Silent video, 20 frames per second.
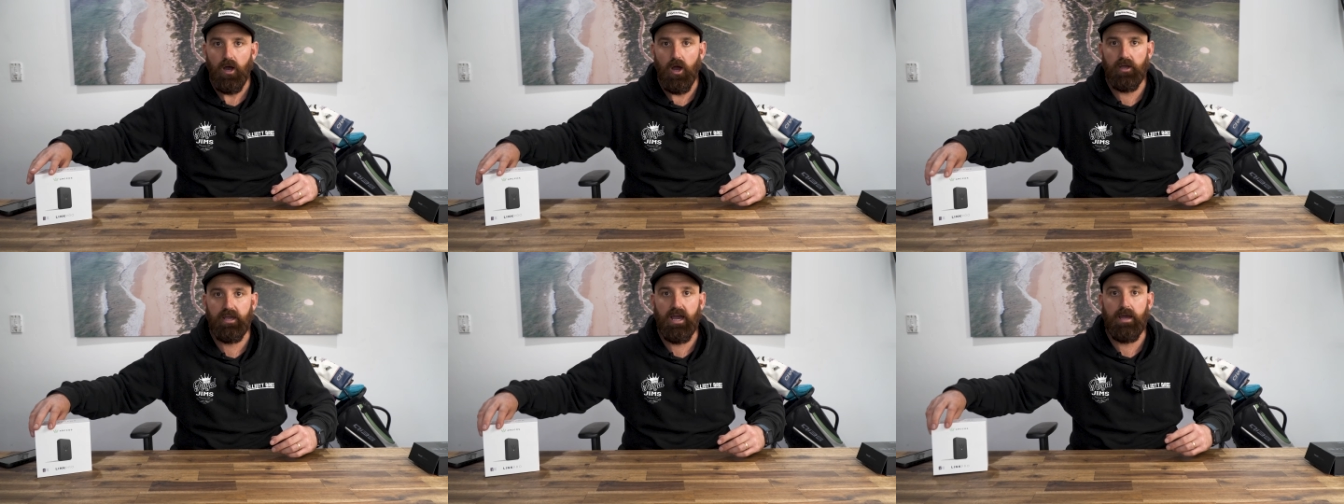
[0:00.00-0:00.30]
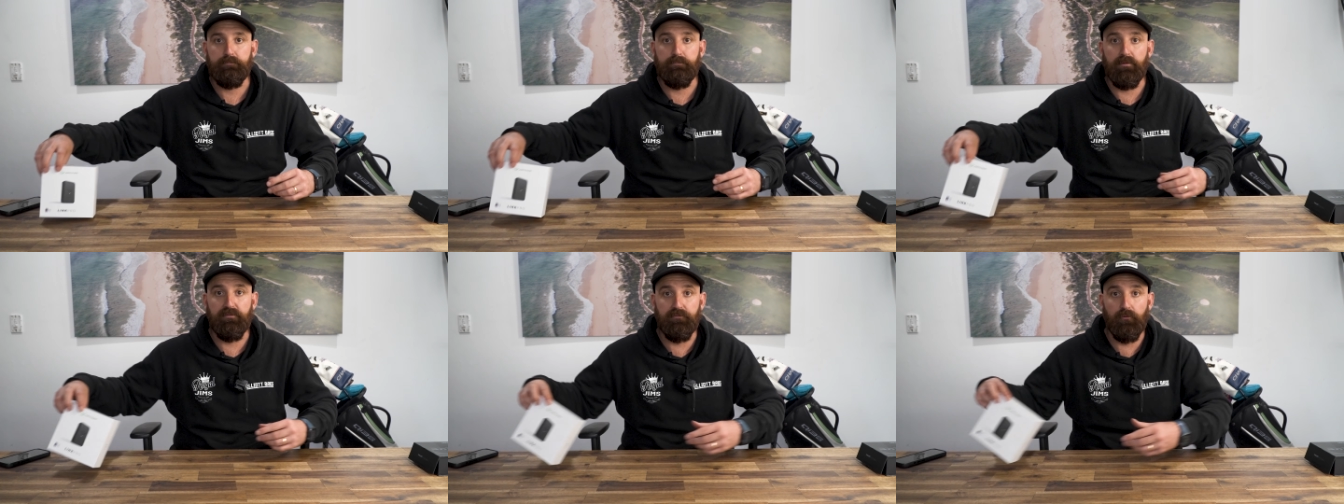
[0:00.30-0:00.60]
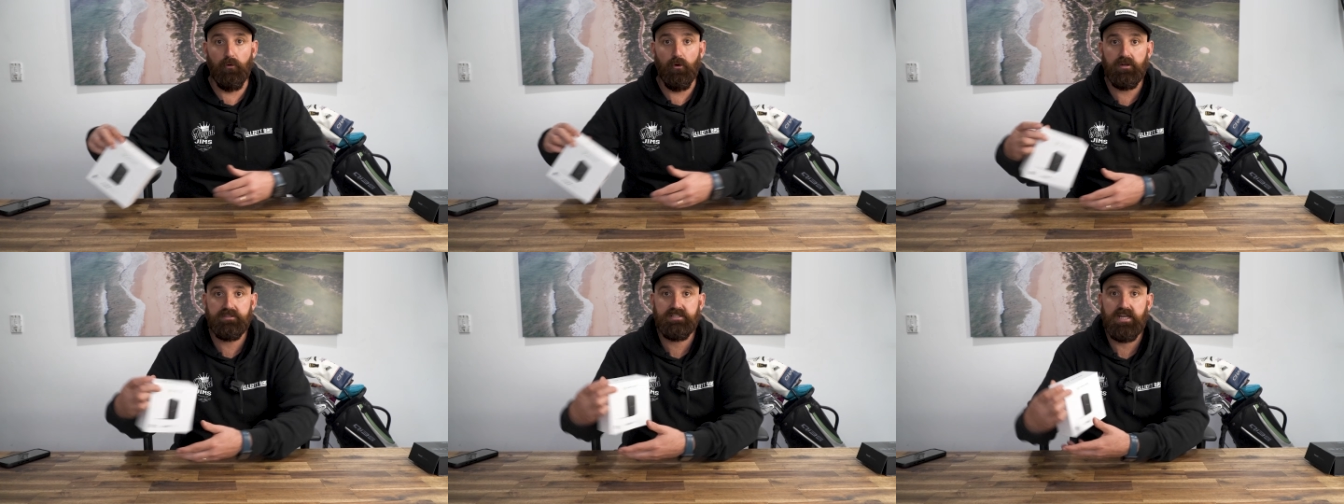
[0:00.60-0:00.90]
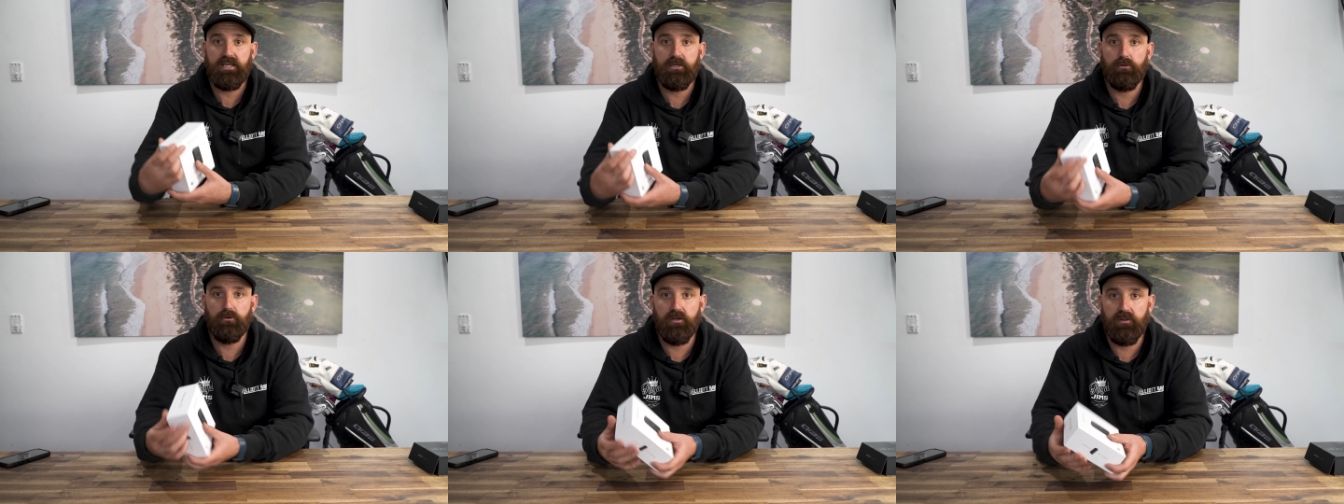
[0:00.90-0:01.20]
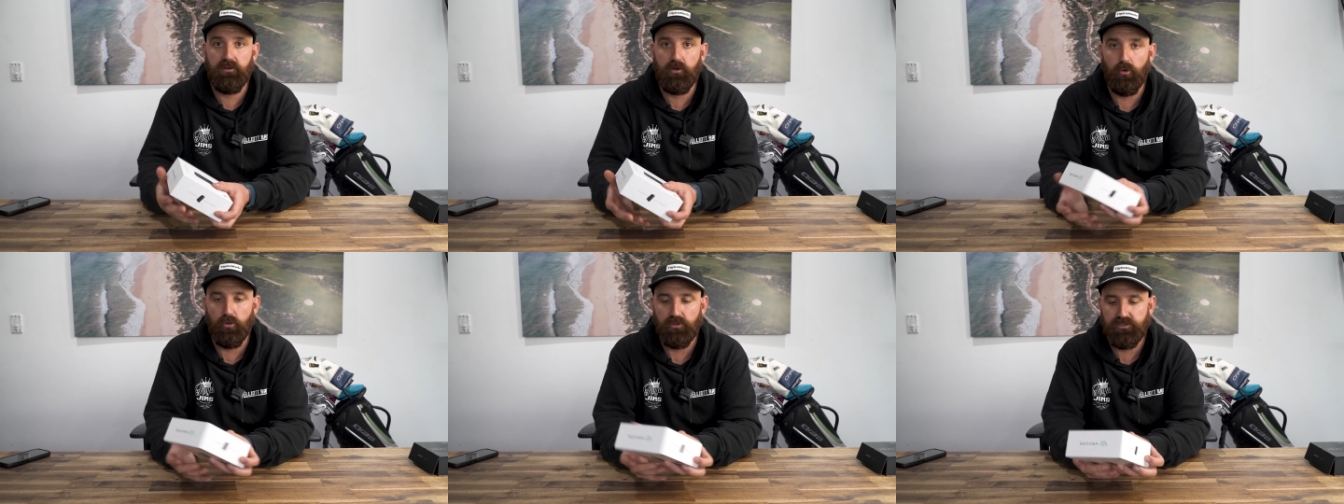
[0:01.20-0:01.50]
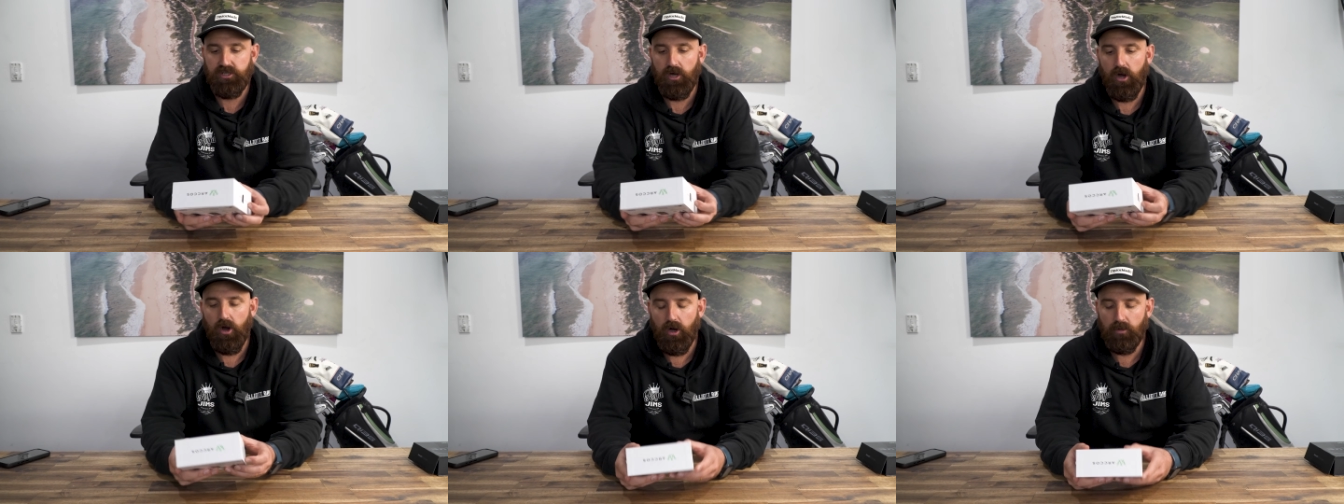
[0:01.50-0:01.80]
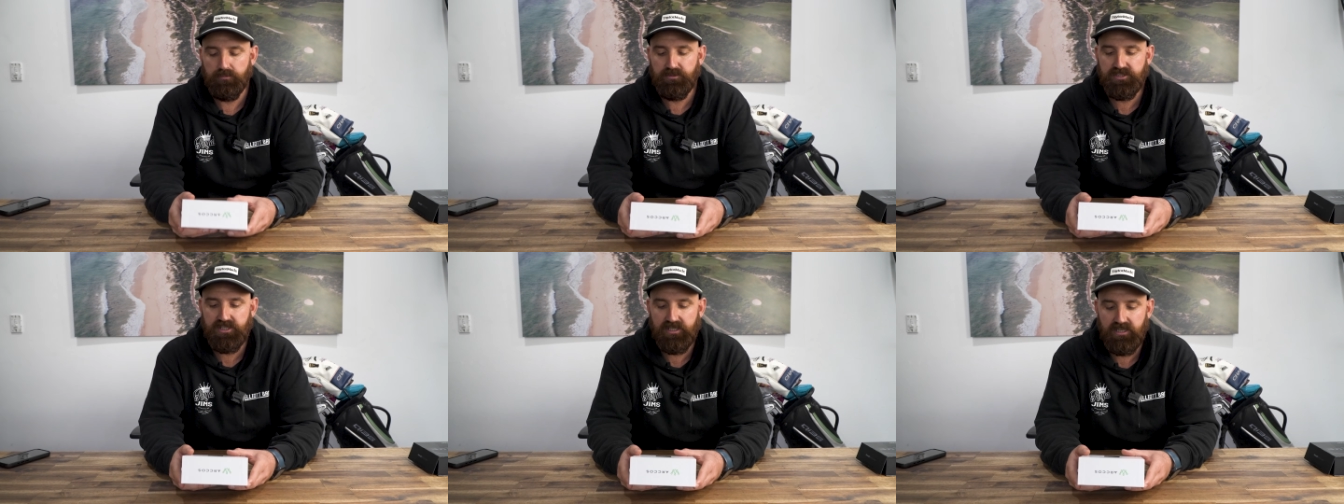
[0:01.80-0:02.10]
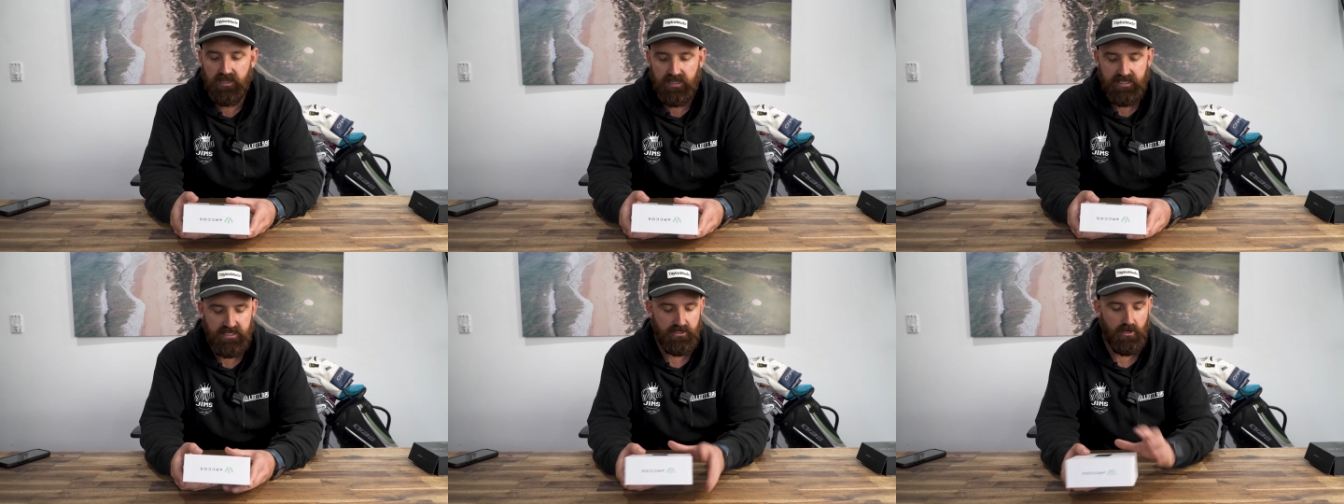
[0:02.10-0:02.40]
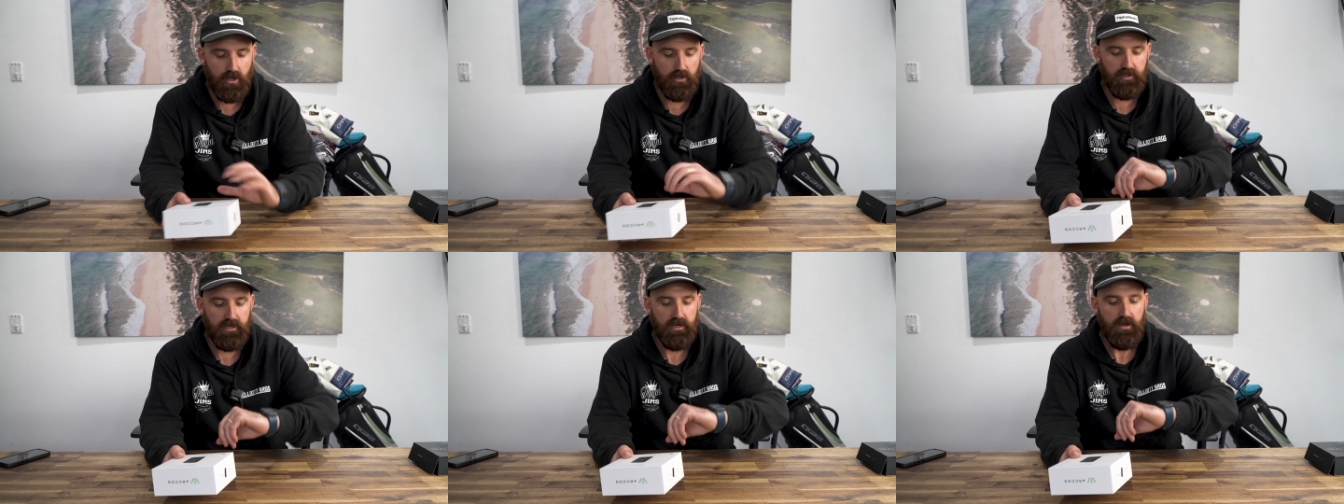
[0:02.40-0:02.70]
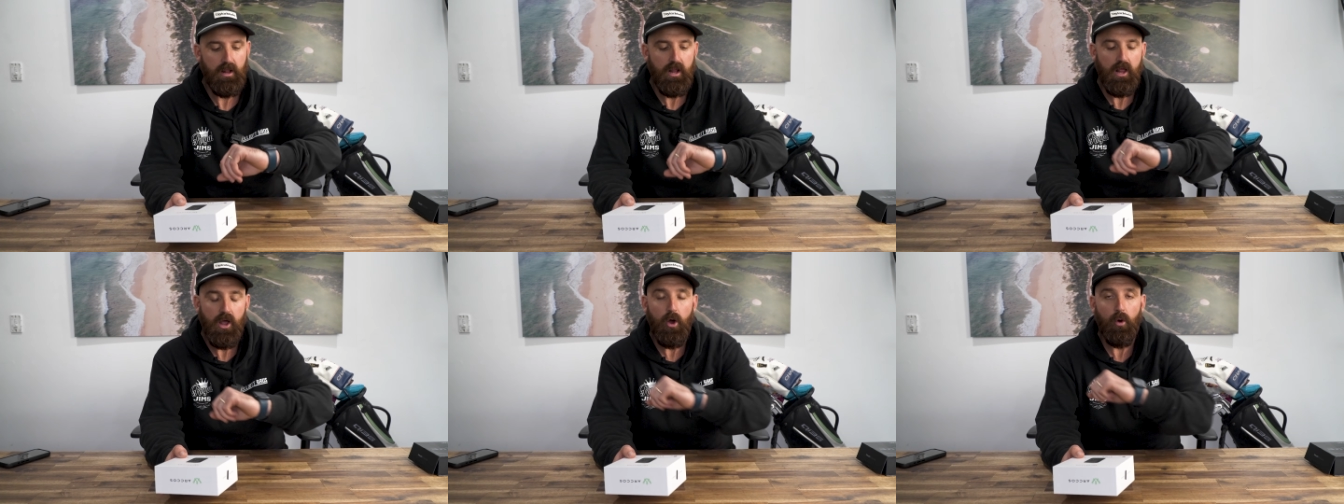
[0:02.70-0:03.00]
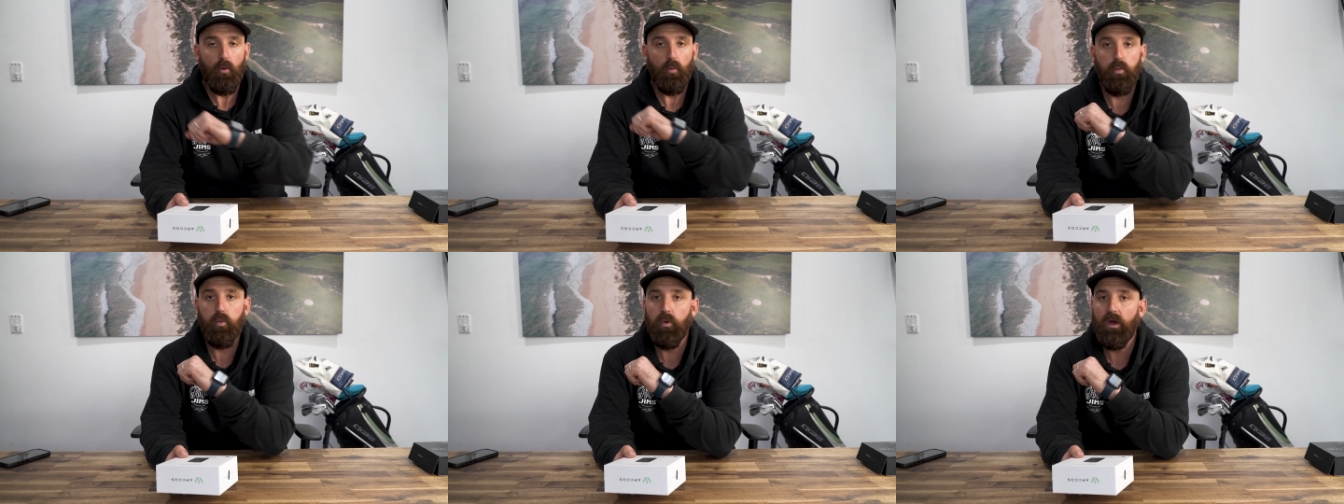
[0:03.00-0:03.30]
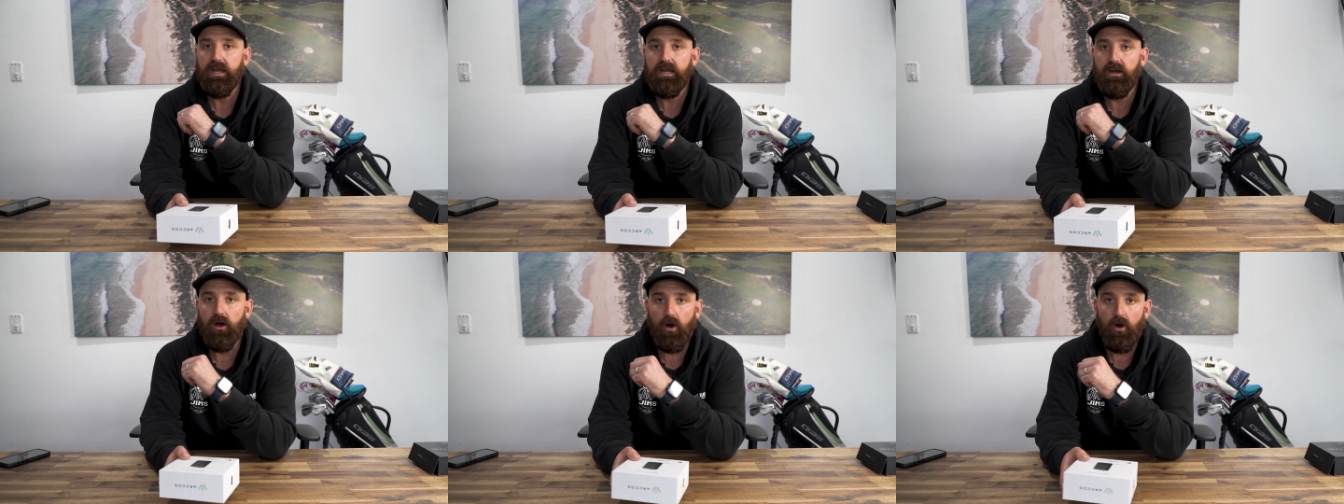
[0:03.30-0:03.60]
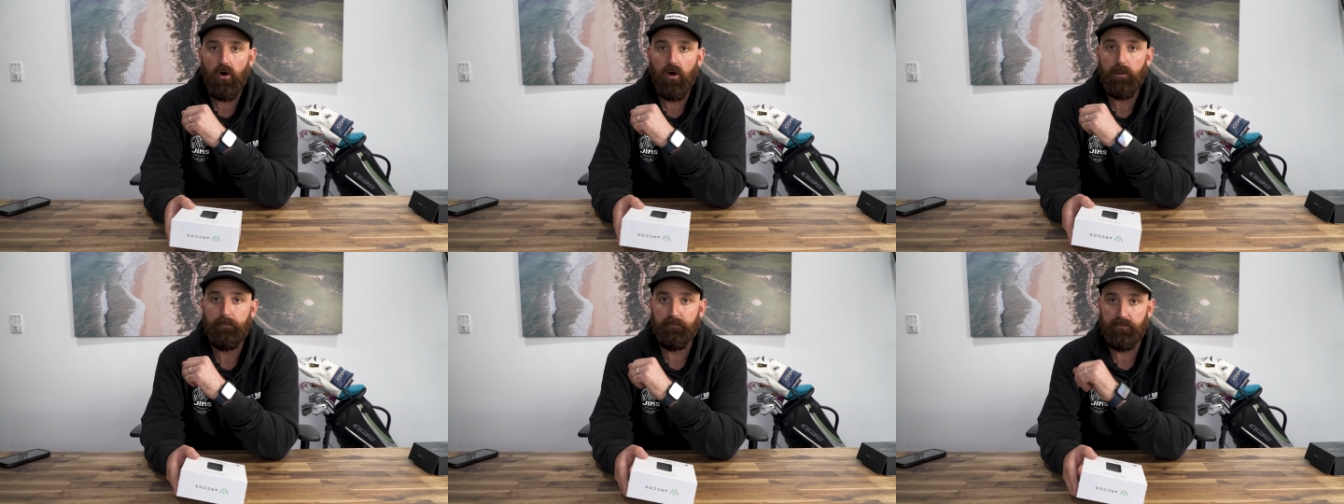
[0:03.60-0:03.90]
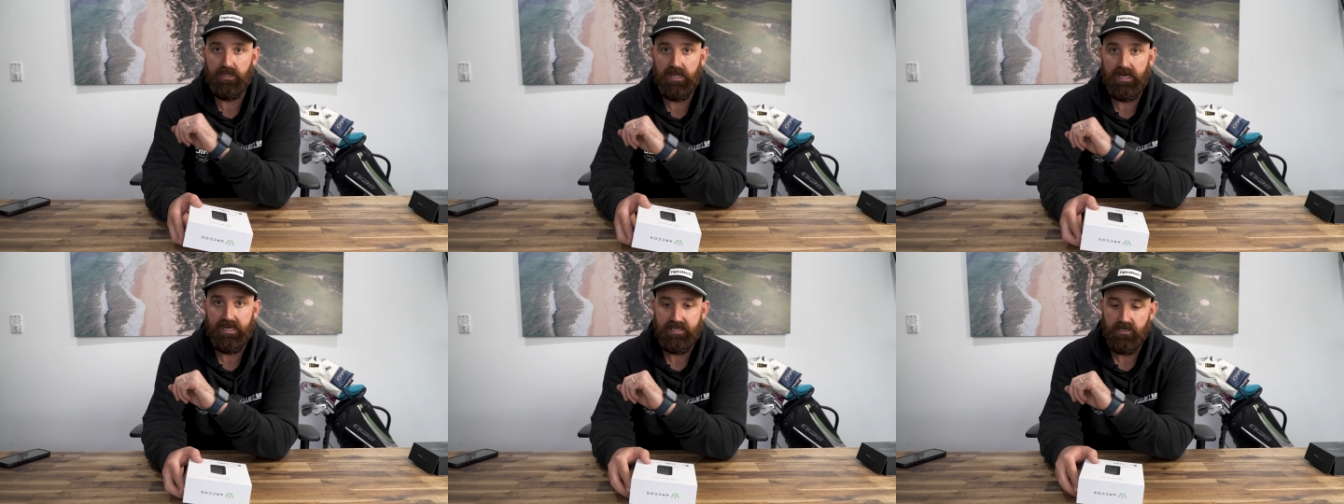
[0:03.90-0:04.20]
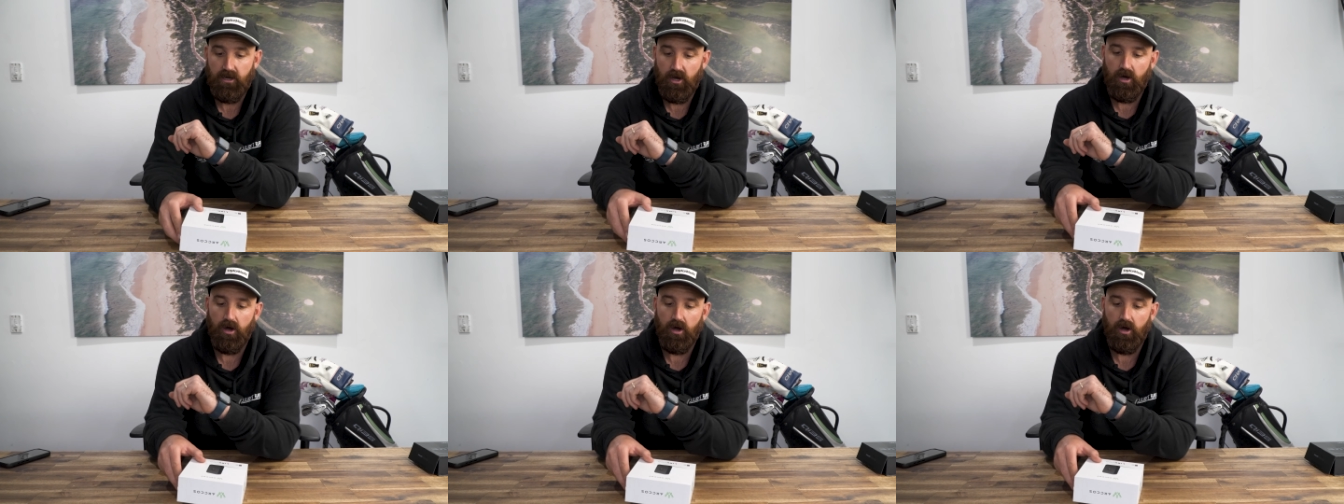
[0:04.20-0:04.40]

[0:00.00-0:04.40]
Okay, before I take you onto the course, I'm just gonna let you know that when I play,